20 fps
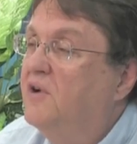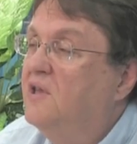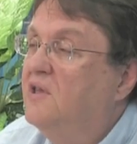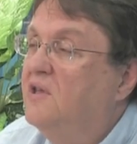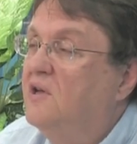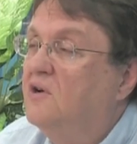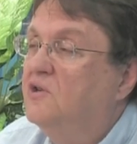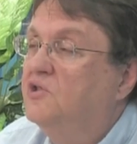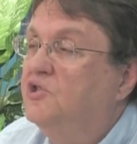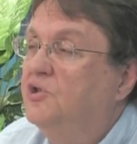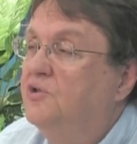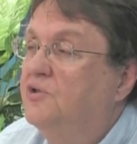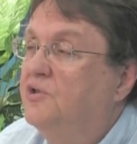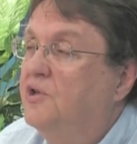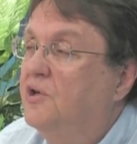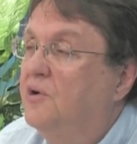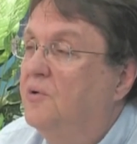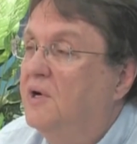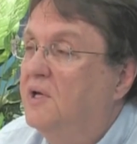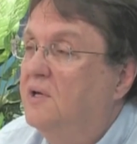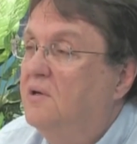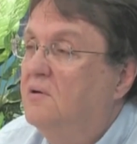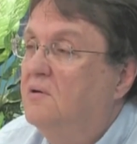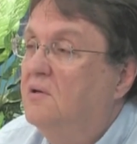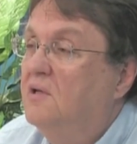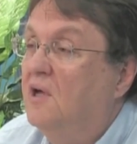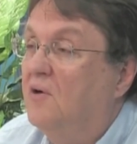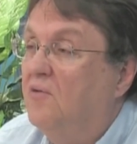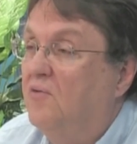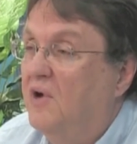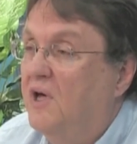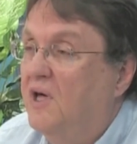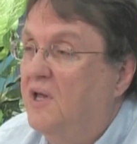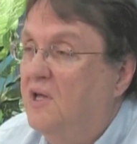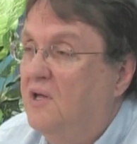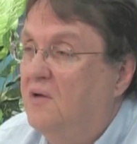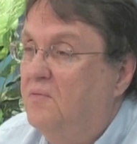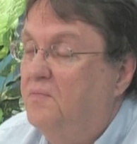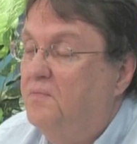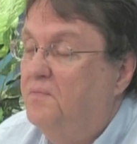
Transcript: he tells you, do it. Get ready."